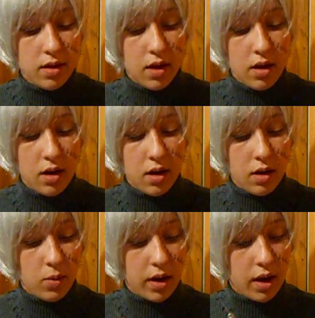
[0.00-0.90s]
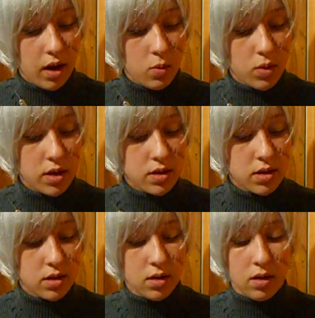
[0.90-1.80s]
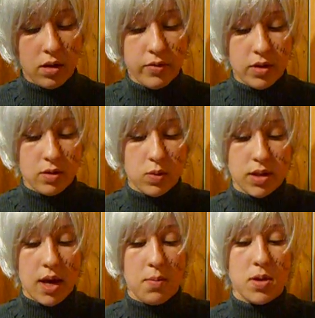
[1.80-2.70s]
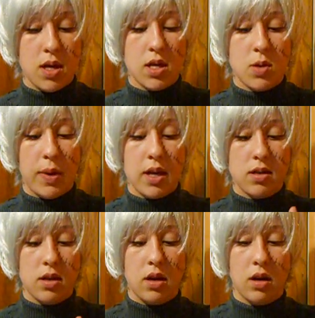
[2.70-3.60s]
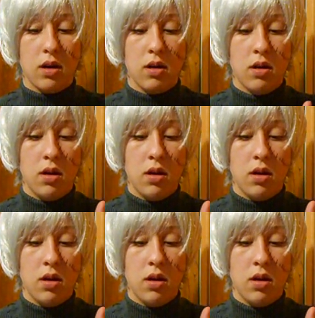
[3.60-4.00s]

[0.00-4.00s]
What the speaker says: Then what I had was, all of this was empty space in here.